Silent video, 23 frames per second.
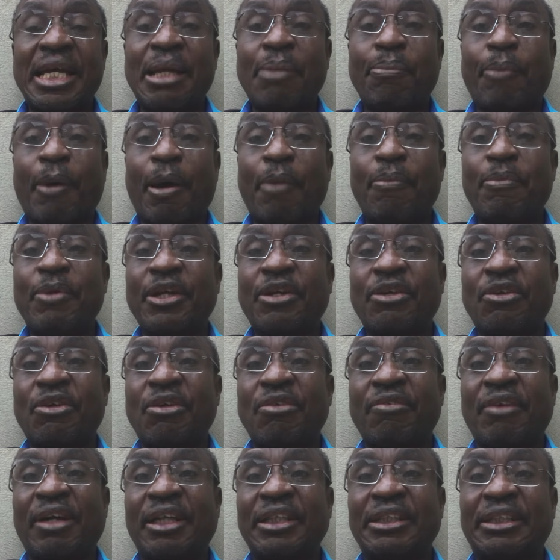in public
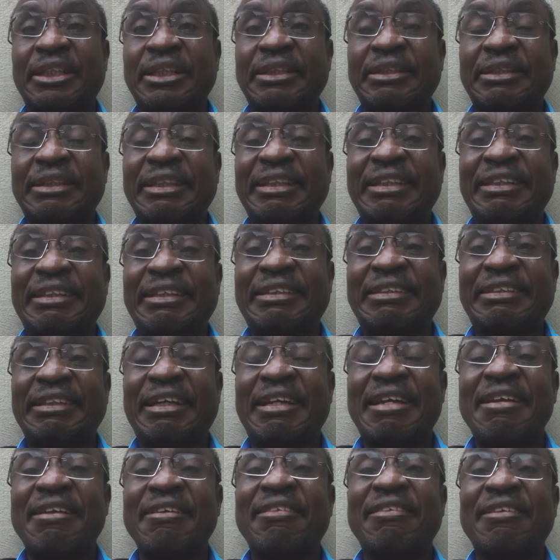universities is
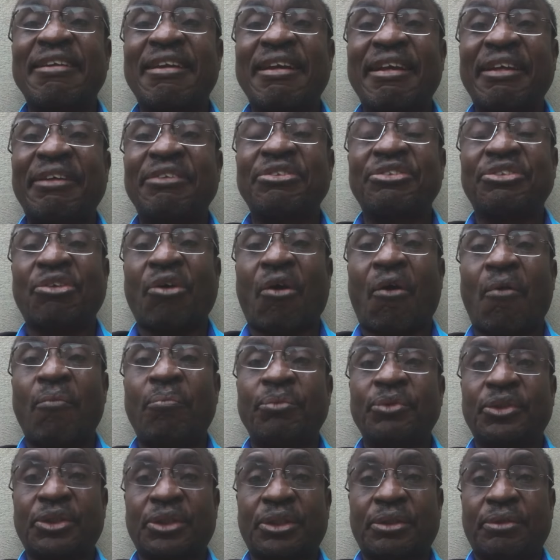in three
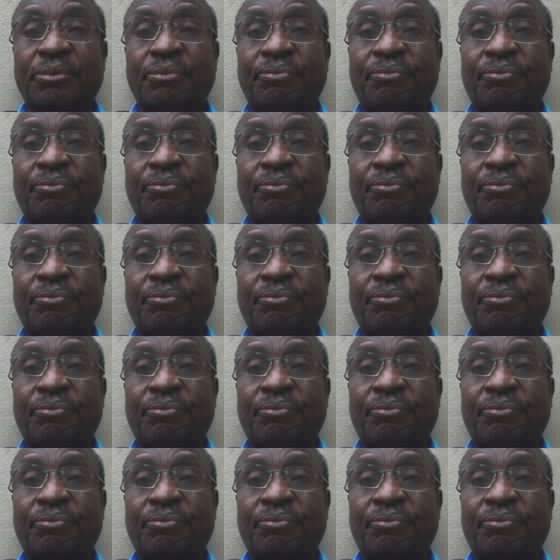forms.